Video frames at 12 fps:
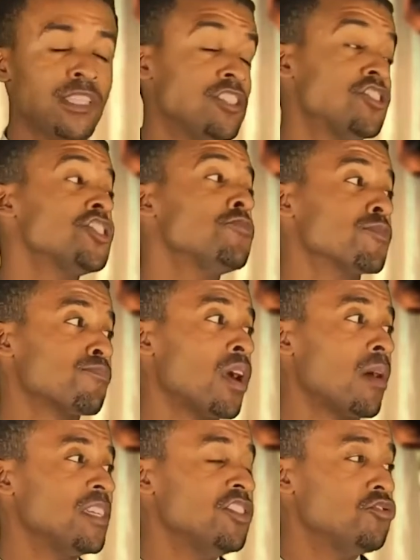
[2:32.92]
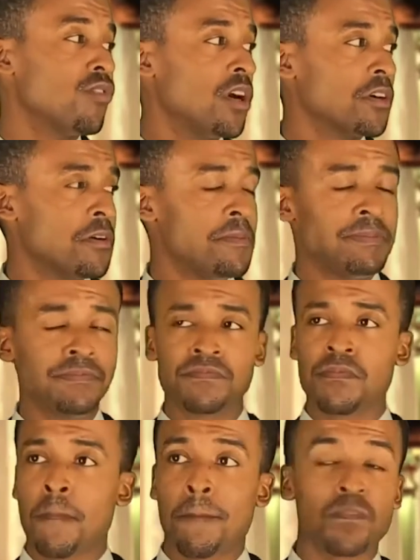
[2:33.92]
Then she was probably drunk.
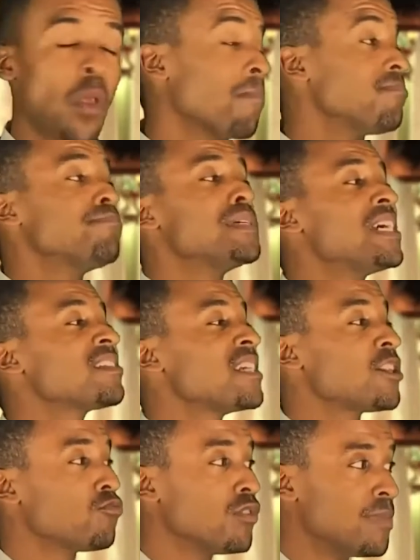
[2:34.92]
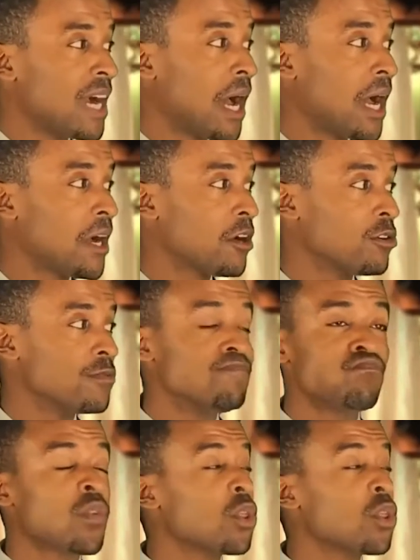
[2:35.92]
But that's not the rumor I heard.